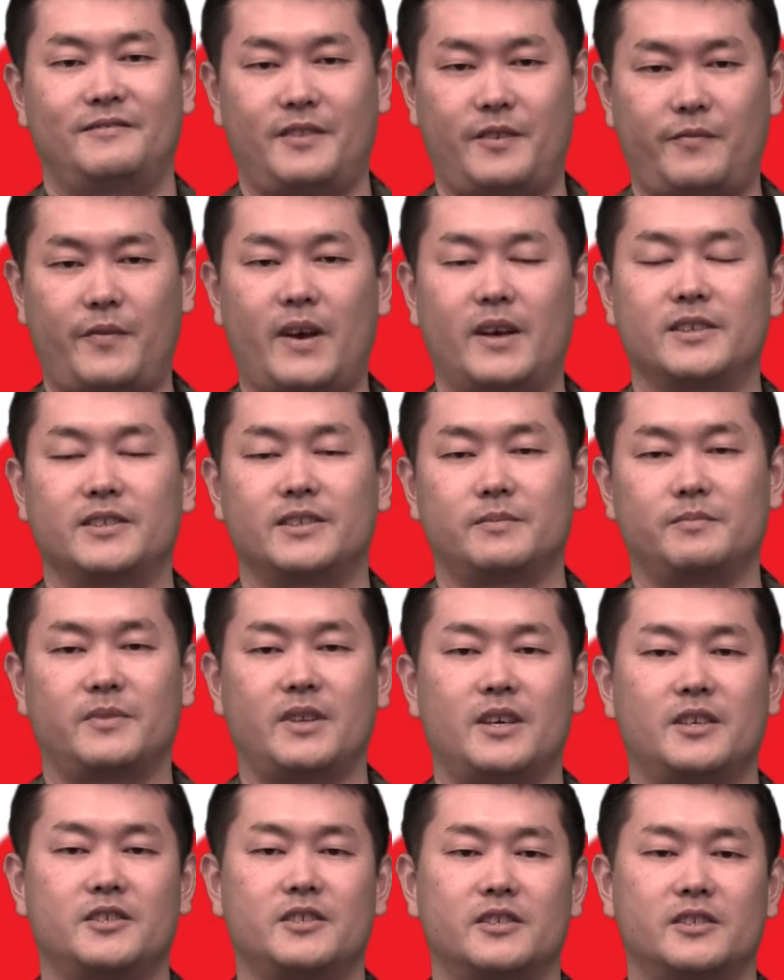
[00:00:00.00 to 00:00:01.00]
defensive
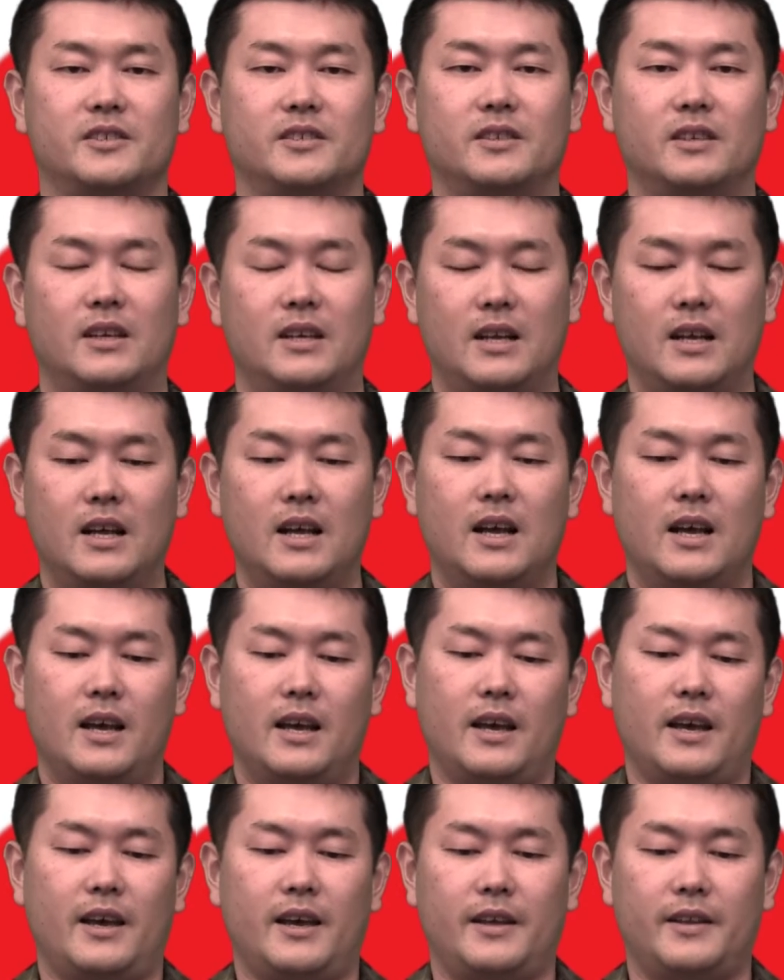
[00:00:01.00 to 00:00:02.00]
nature.
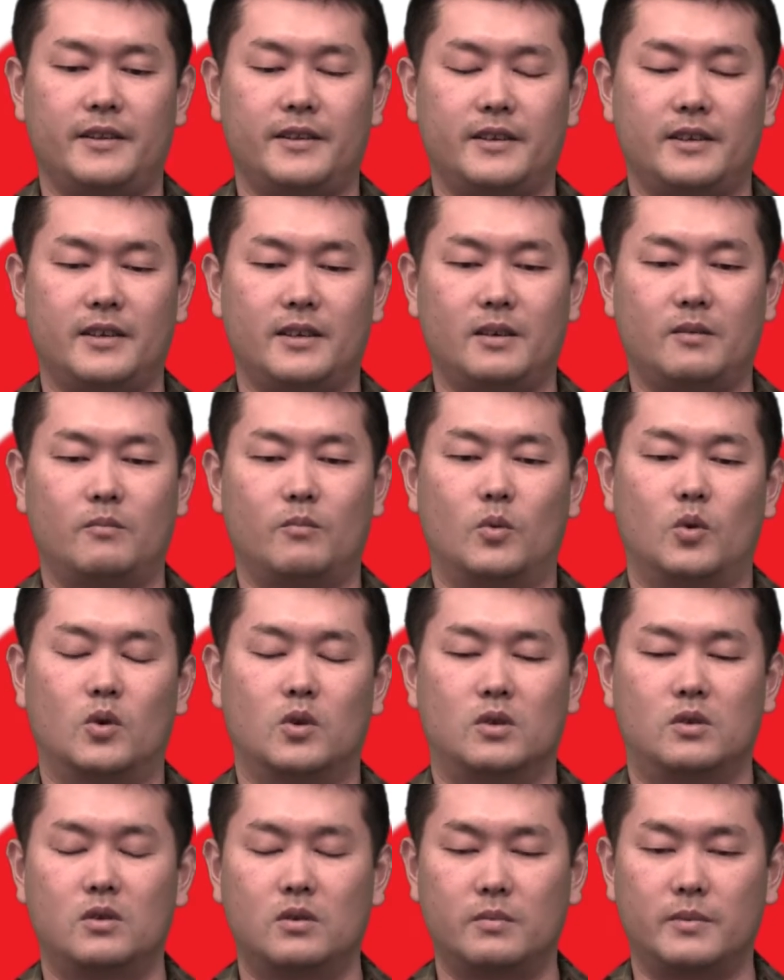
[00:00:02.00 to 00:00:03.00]
And uh,
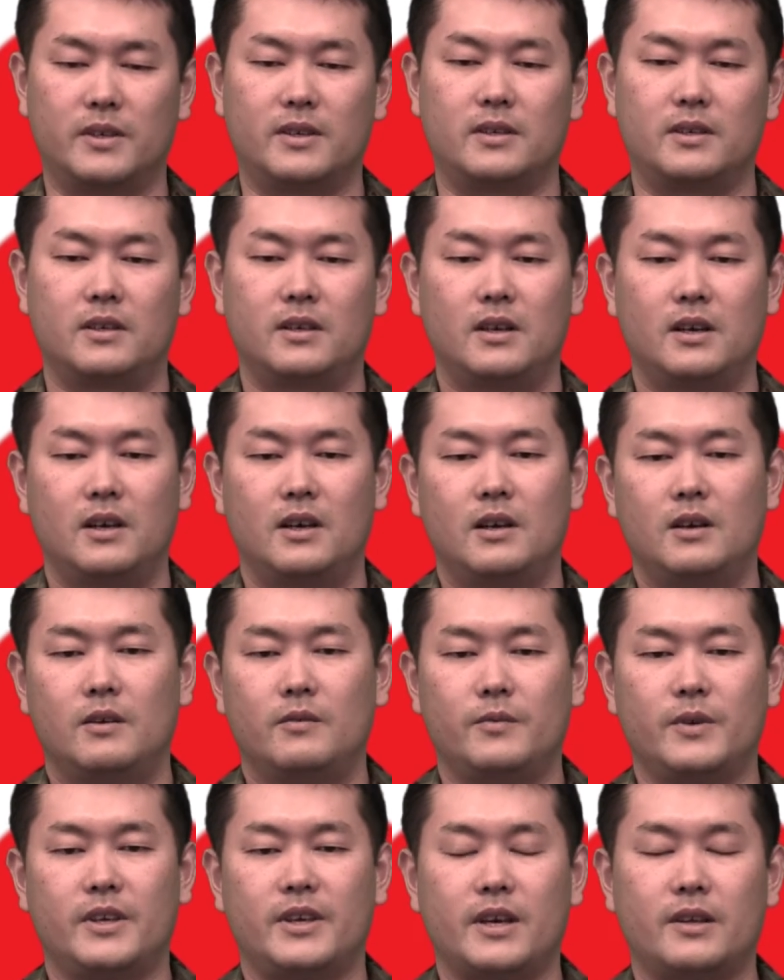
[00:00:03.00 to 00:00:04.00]
moreover,
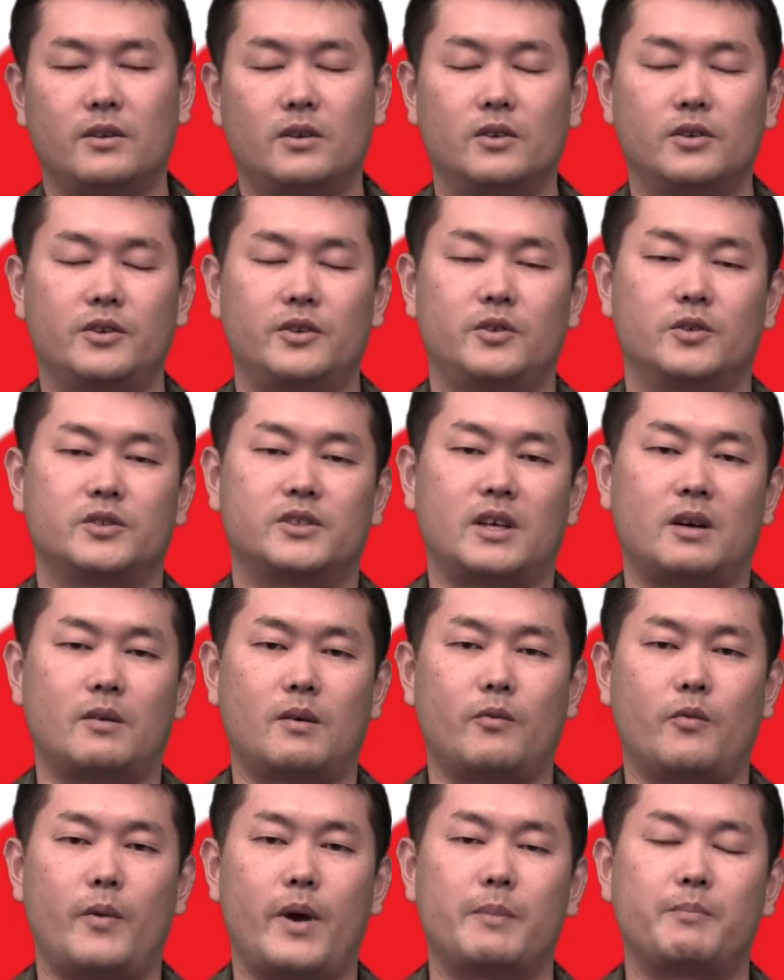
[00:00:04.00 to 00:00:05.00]
we cannot use
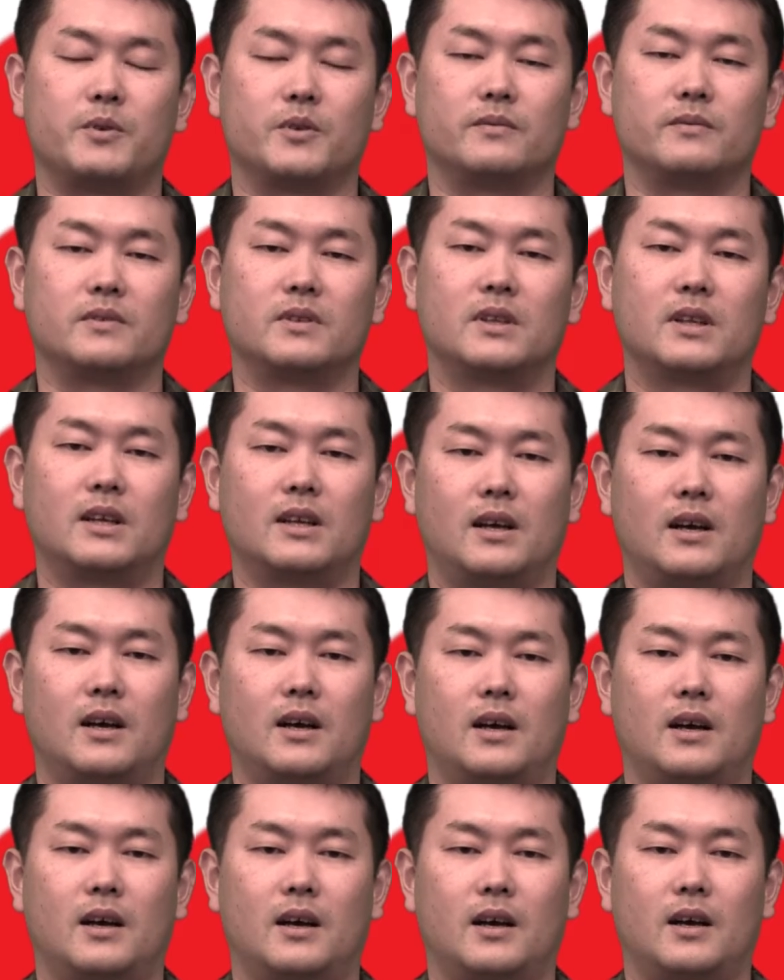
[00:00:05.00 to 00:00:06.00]
our weapon
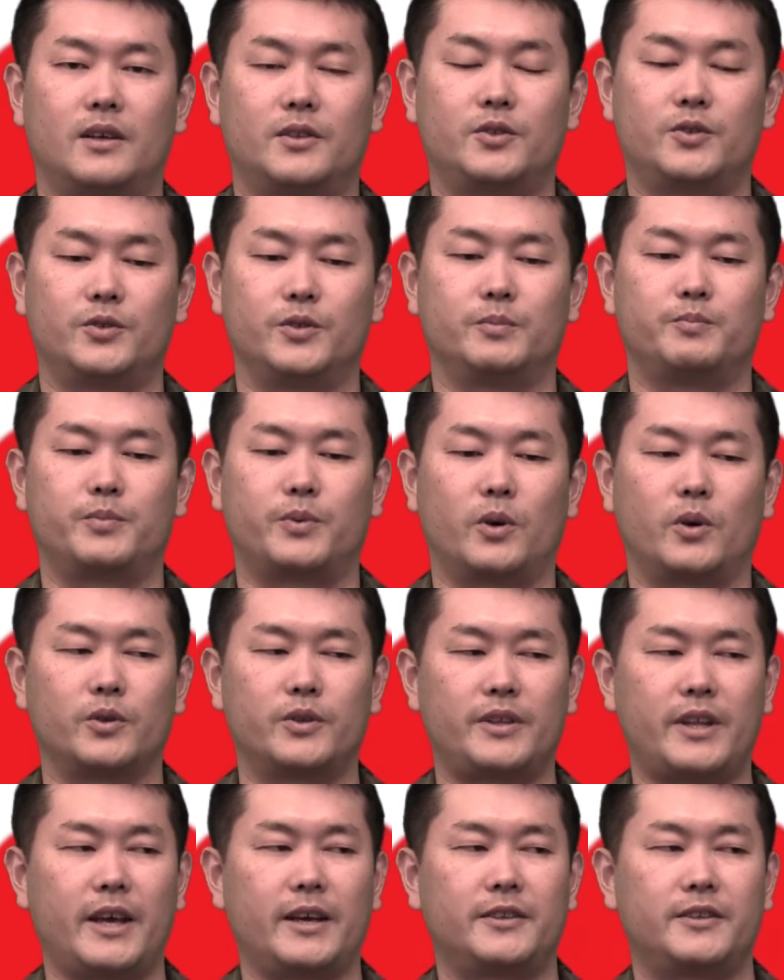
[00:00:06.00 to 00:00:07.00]
uh, to
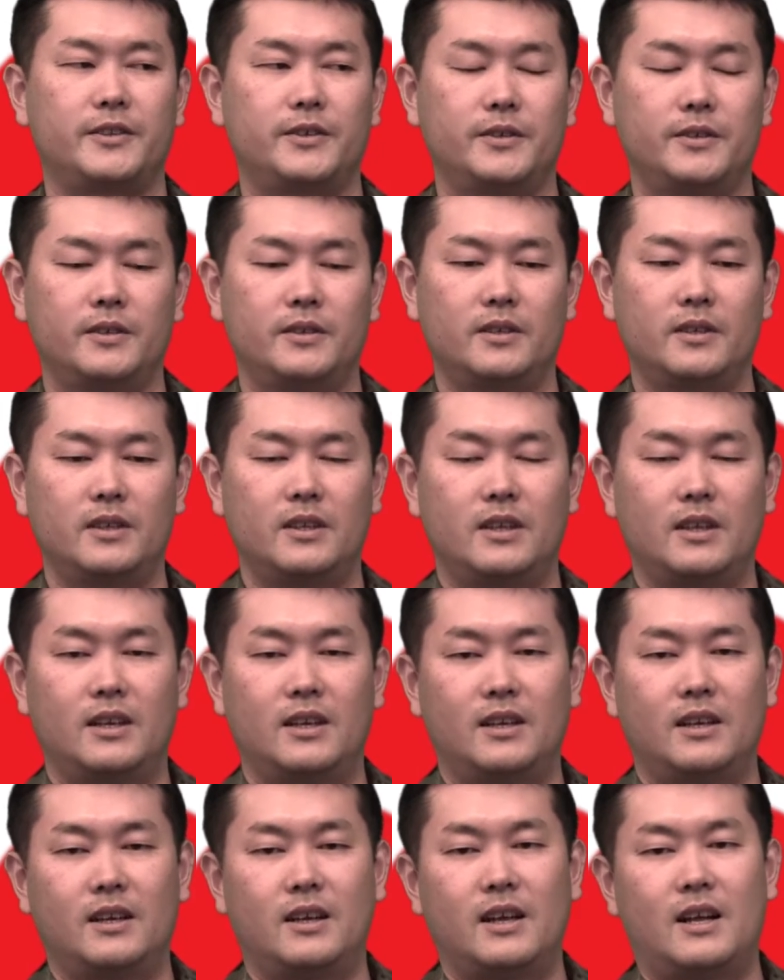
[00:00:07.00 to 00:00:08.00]
protect
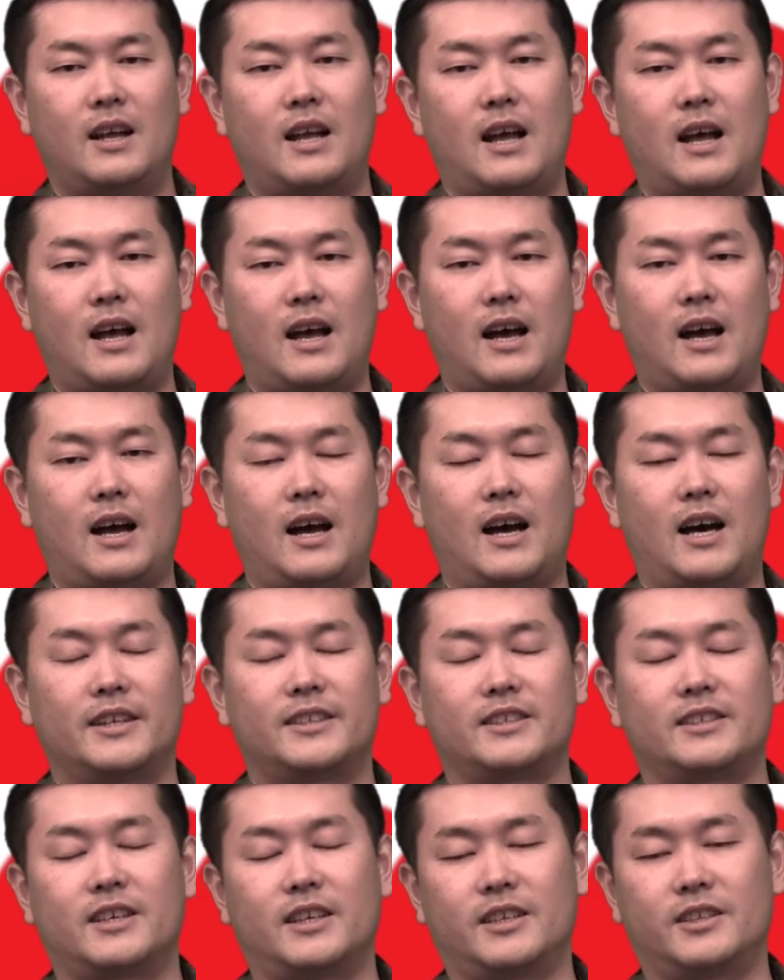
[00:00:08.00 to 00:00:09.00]

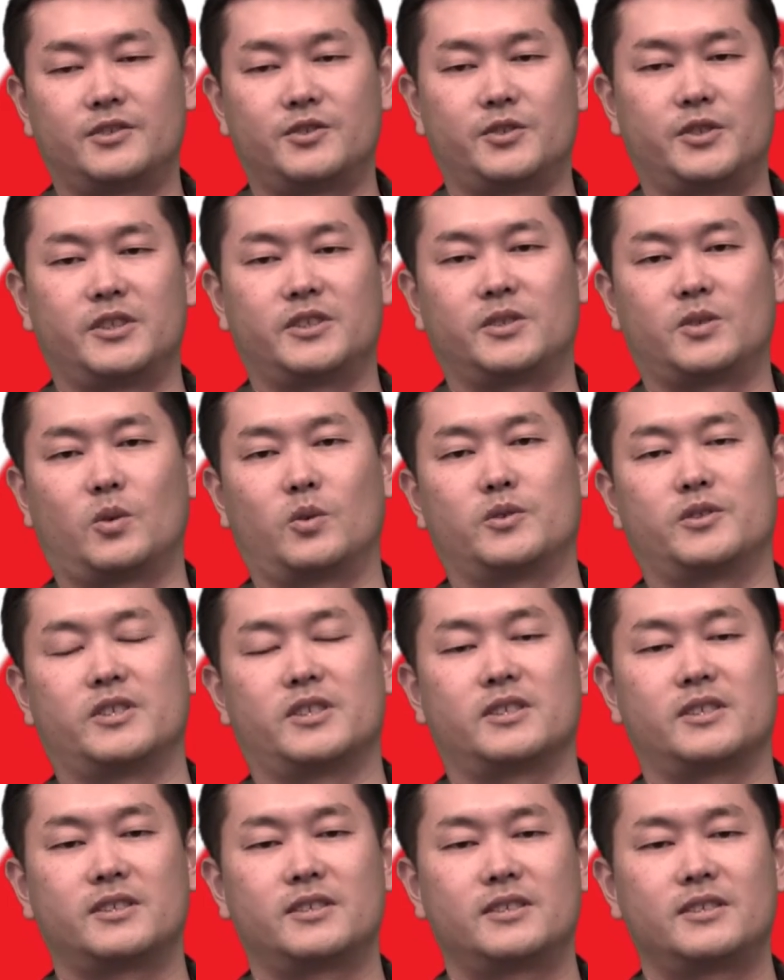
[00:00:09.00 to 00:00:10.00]
other countries'
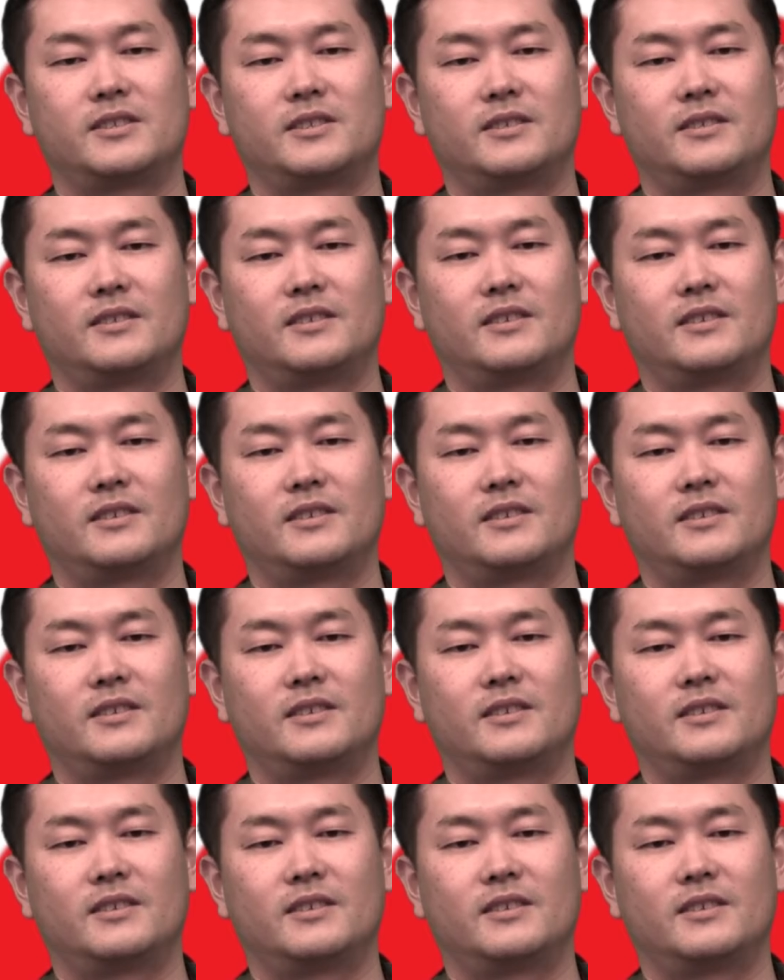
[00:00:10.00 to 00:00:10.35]
soldiers